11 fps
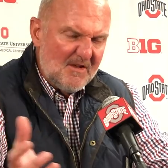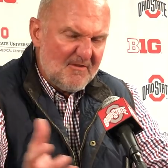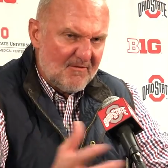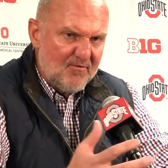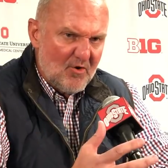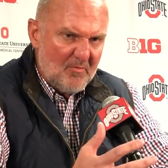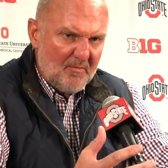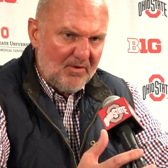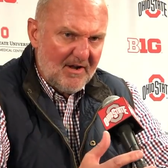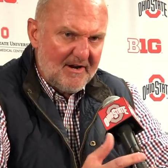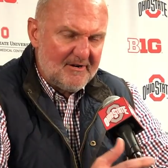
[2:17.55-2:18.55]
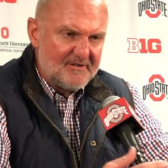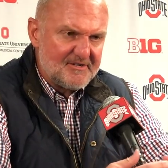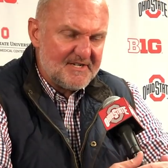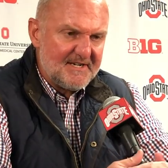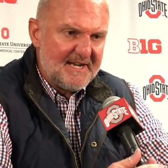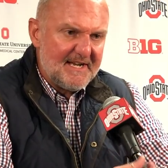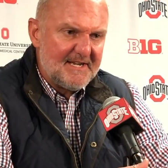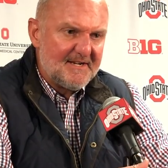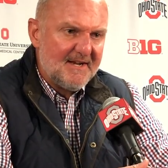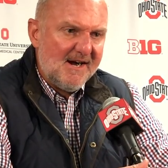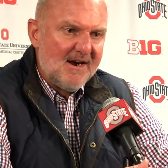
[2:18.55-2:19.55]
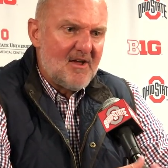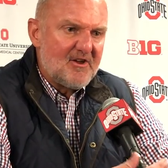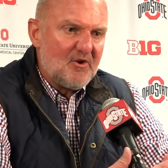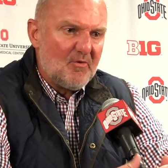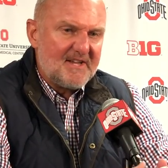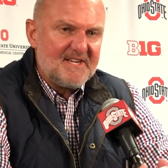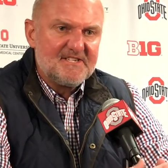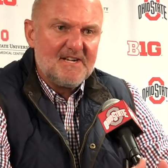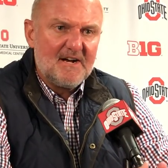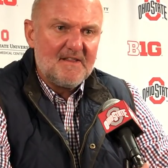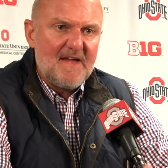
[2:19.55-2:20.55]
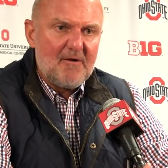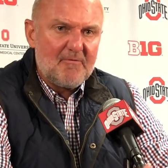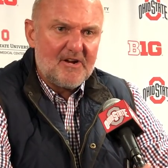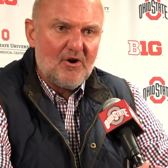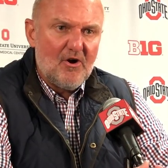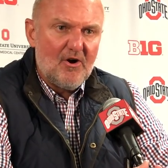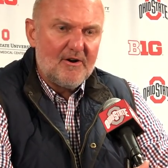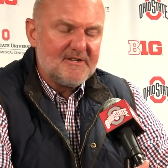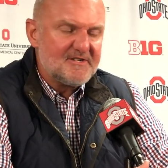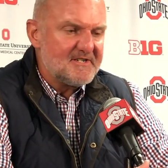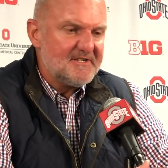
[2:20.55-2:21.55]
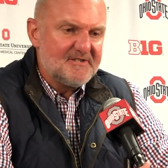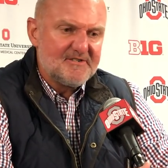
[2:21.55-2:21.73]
the former players, and you know, what he's done in that regard is,